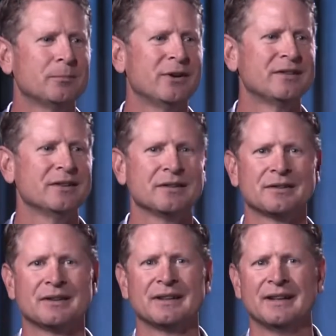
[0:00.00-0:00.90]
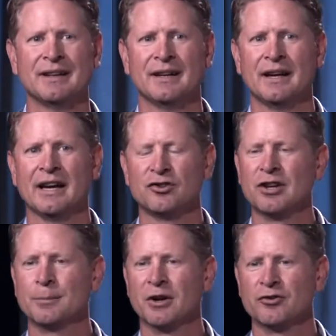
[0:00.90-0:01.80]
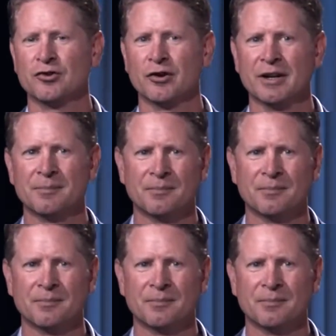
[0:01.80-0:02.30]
business has shaped our journey.